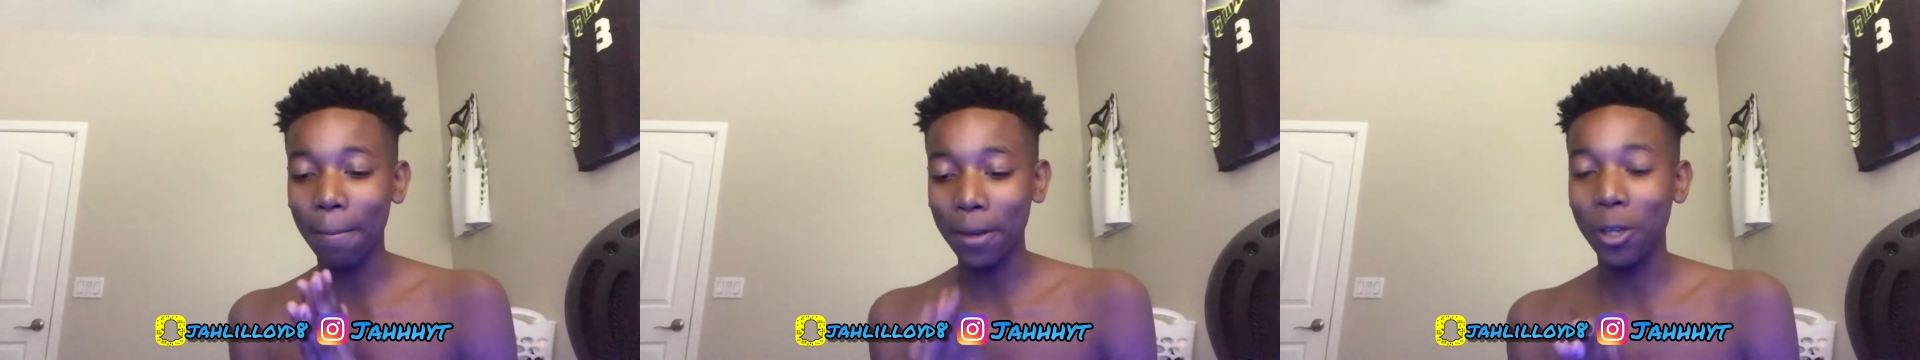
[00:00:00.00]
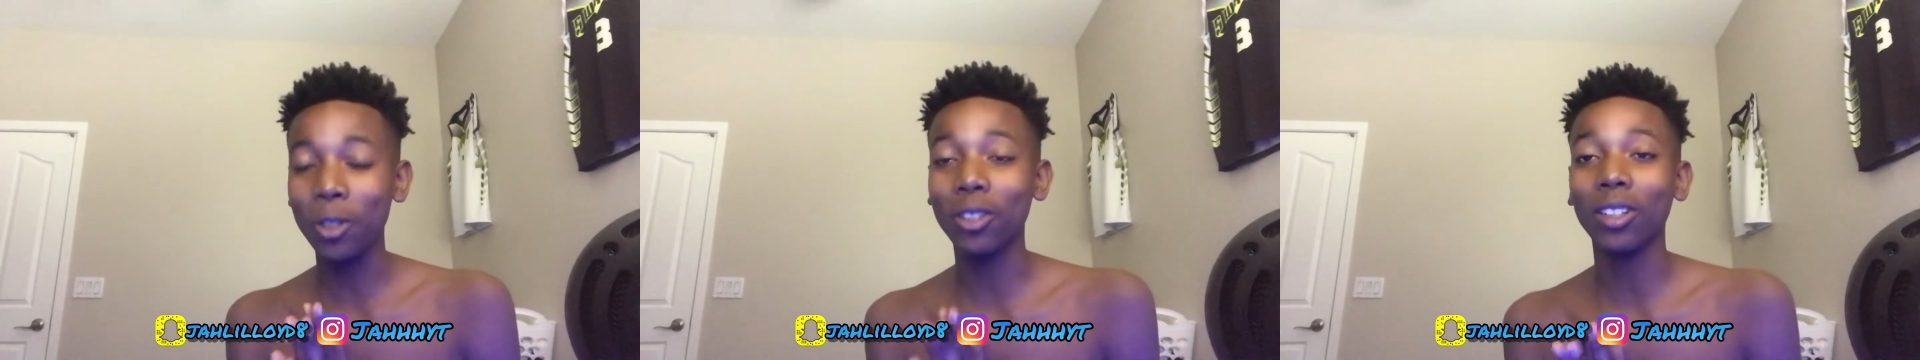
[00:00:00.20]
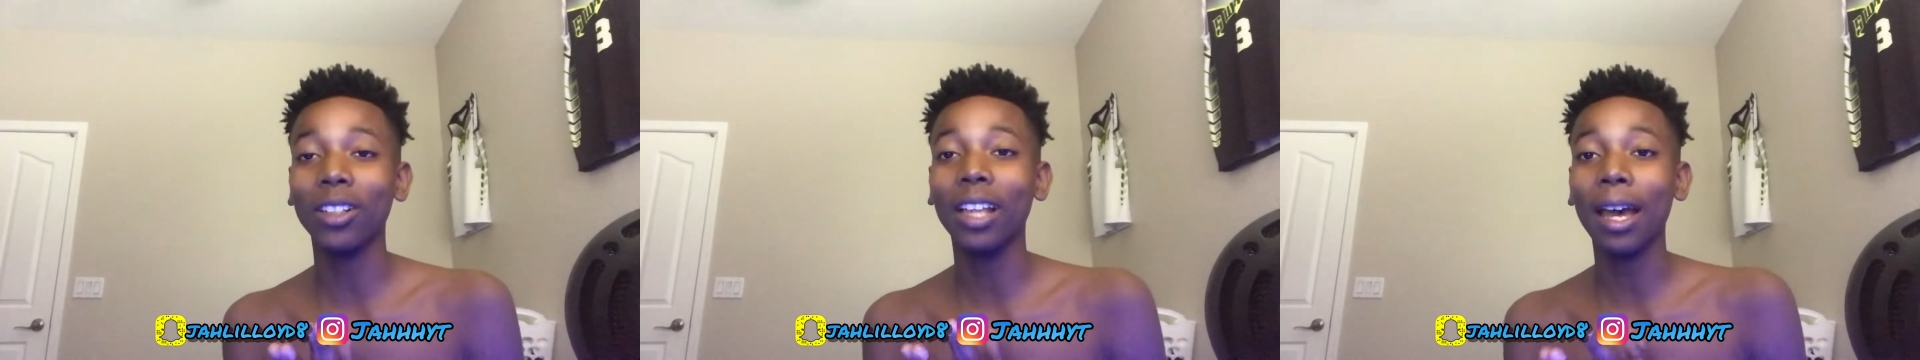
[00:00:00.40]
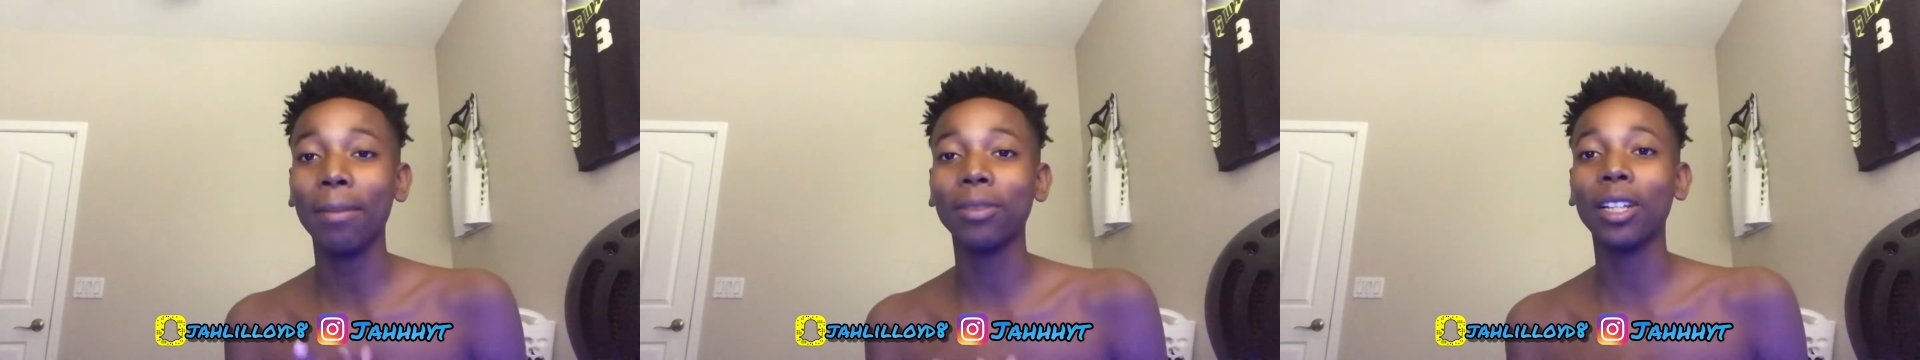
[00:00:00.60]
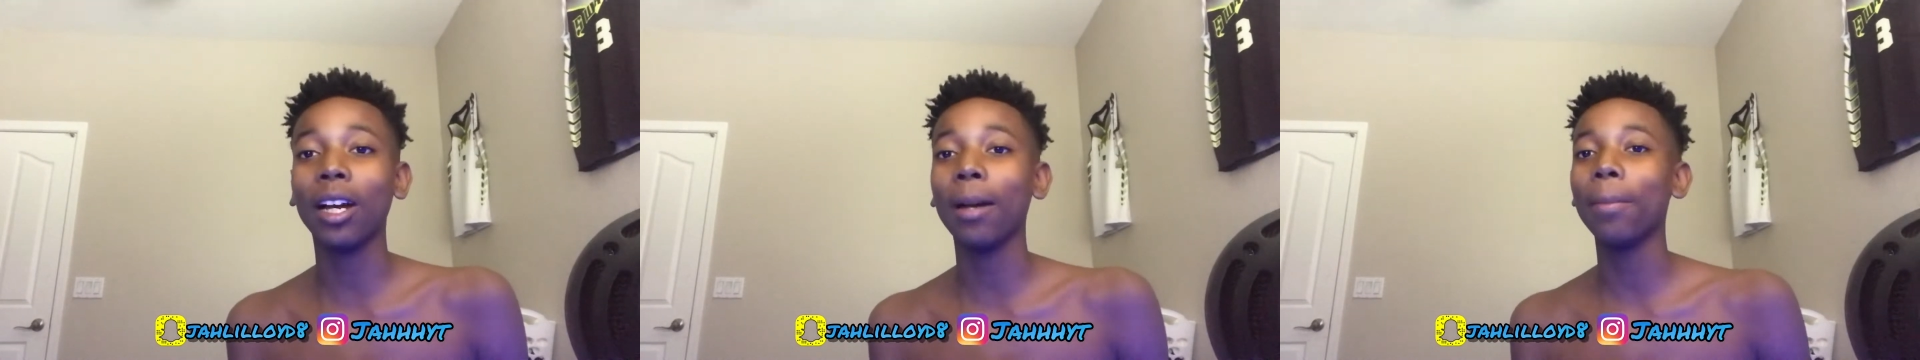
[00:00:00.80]
me use her
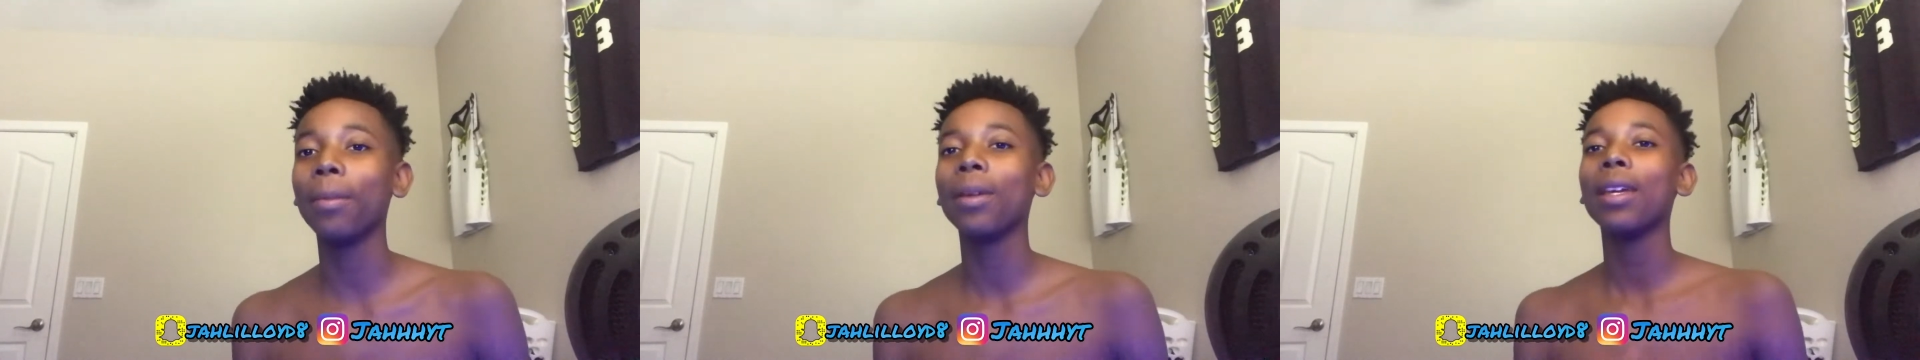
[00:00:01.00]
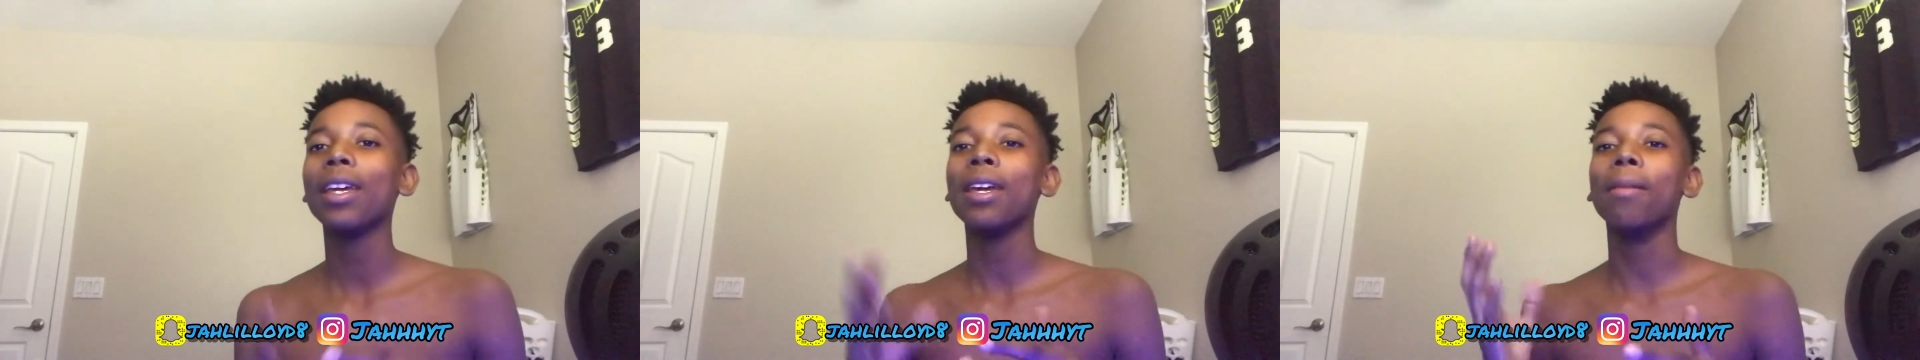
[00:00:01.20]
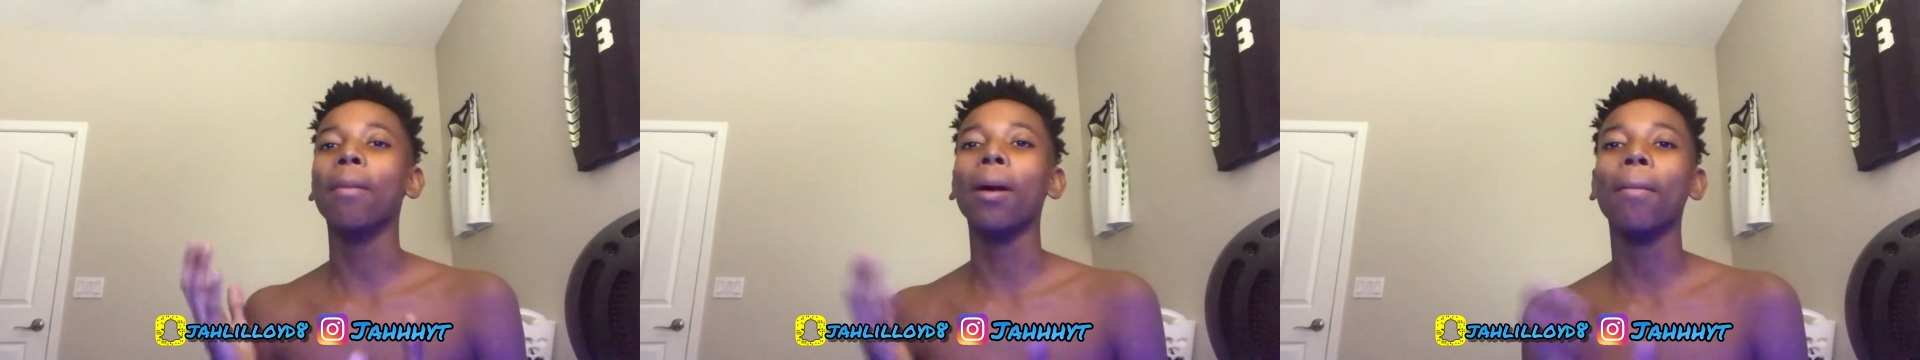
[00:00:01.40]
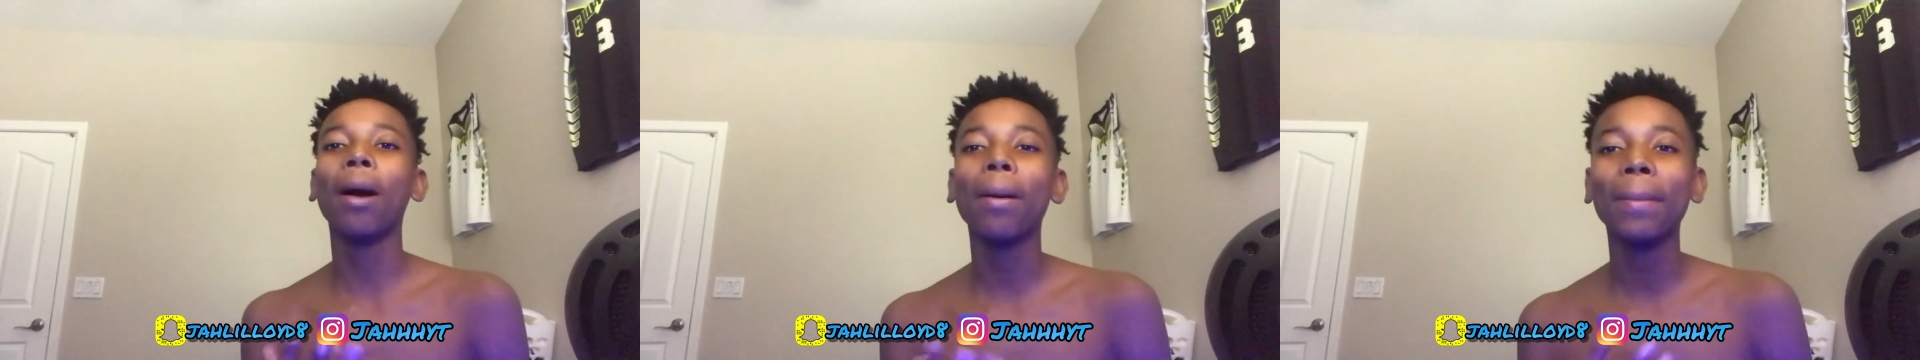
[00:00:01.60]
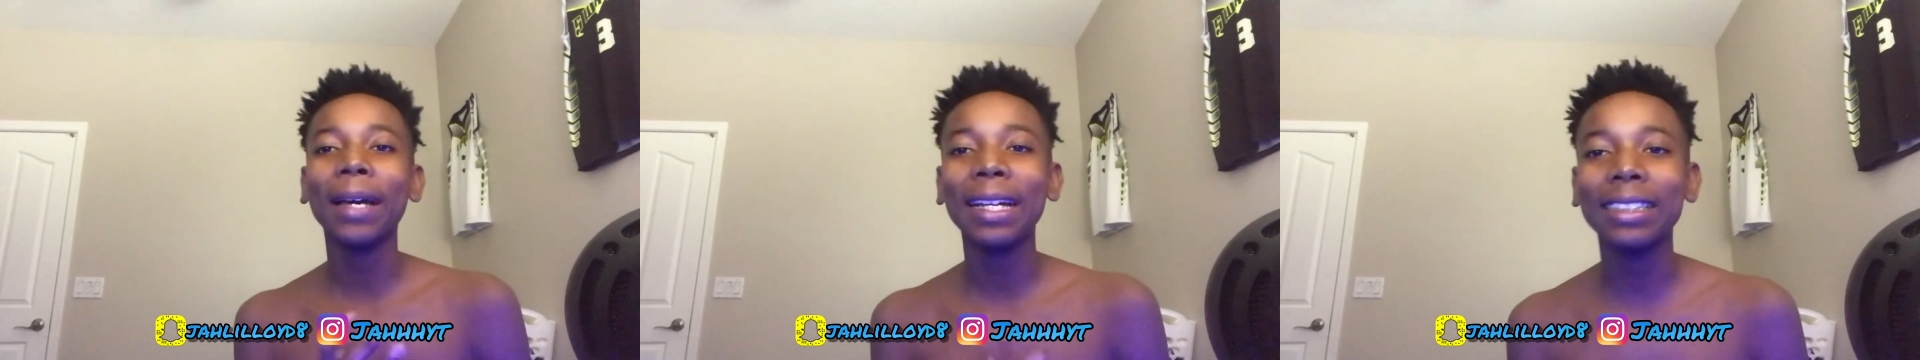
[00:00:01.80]
laptop my
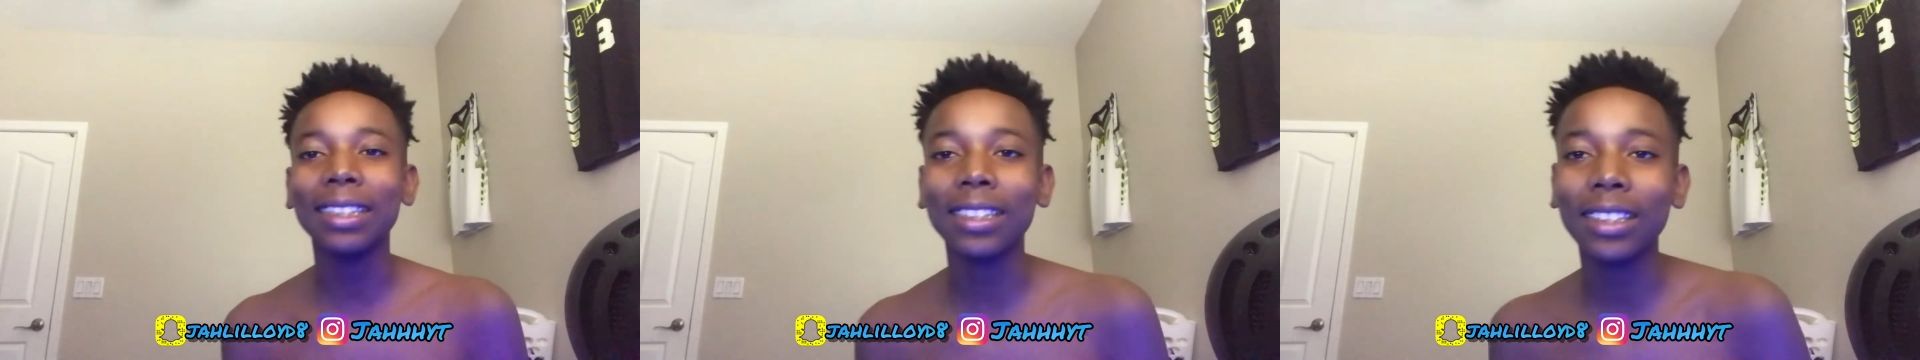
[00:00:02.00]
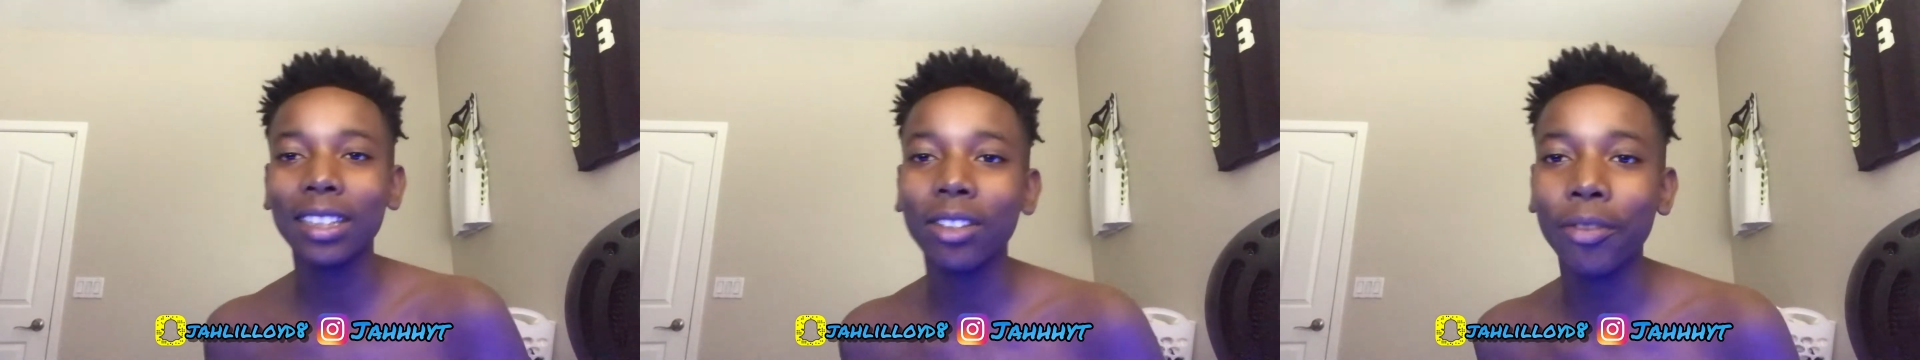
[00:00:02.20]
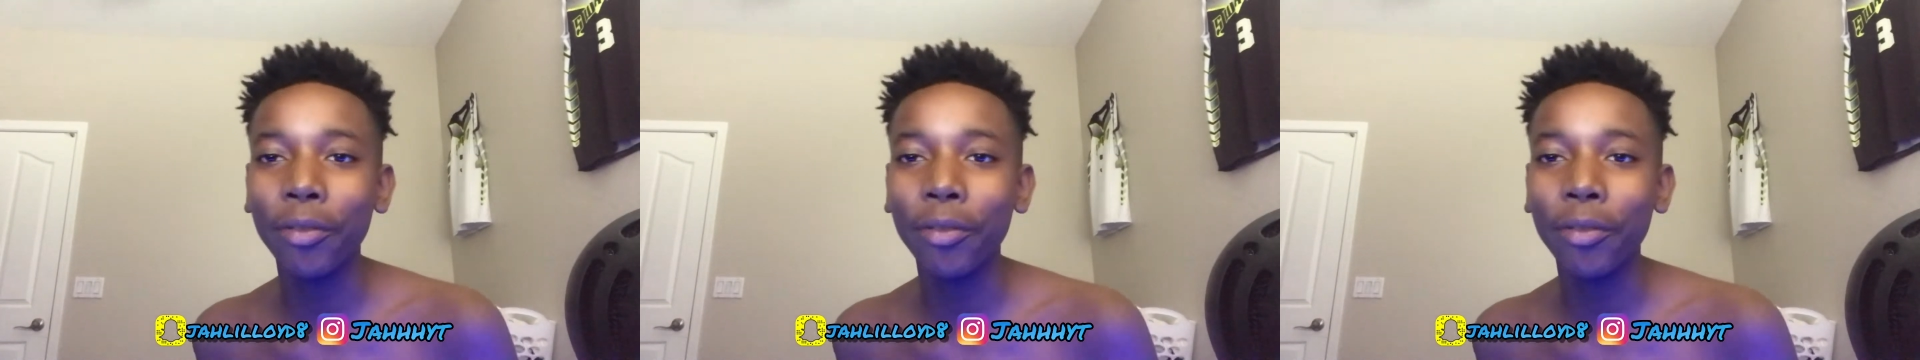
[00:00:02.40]
mom hasn't seen the